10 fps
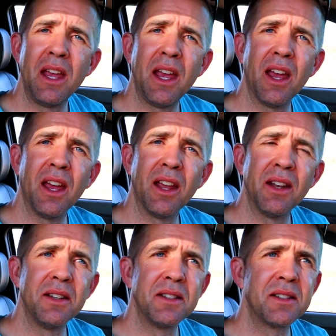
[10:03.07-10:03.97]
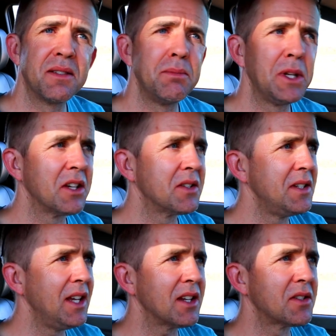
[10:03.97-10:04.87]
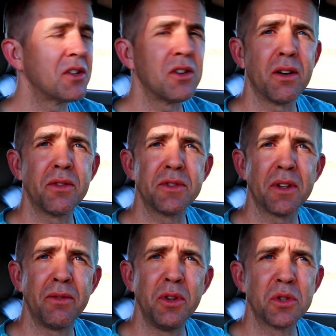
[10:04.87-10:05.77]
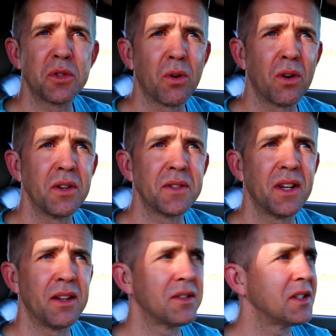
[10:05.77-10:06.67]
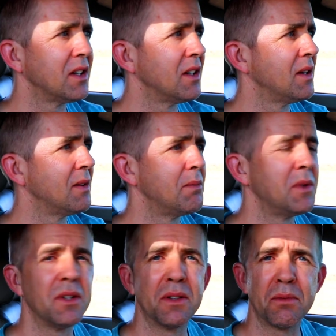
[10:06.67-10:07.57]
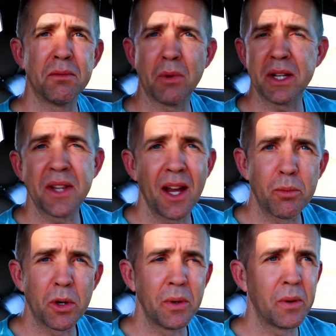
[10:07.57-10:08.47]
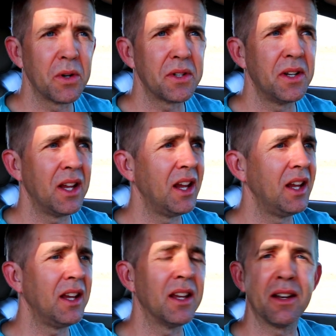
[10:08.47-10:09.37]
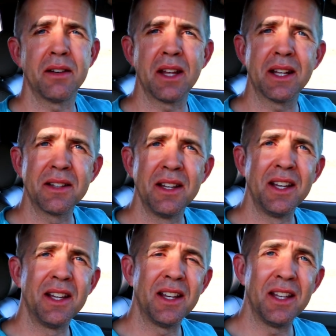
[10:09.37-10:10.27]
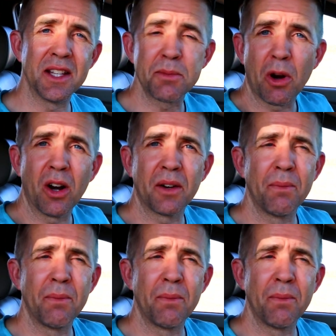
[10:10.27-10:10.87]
And because, yes, there are a few stores that the rest camp where we were today, and in this park